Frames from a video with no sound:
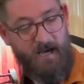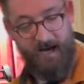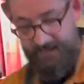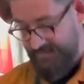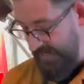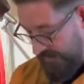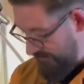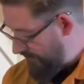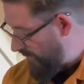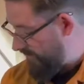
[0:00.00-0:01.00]
set of
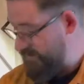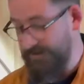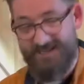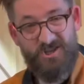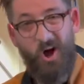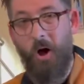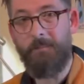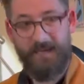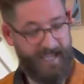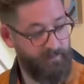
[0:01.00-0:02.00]
files. So that's
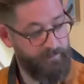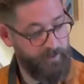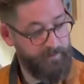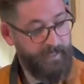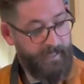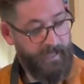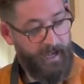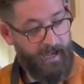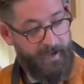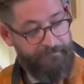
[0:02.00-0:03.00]
Tom Campbell.
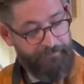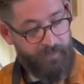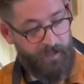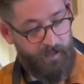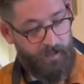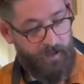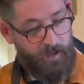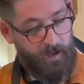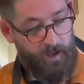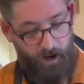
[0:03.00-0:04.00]

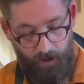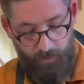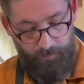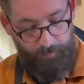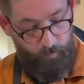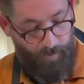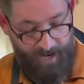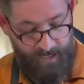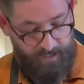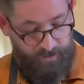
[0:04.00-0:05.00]
The
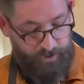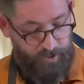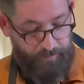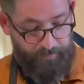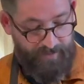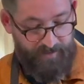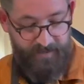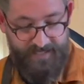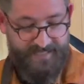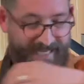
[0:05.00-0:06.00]
way you print
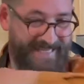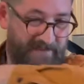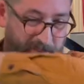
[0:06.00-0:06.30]
this is in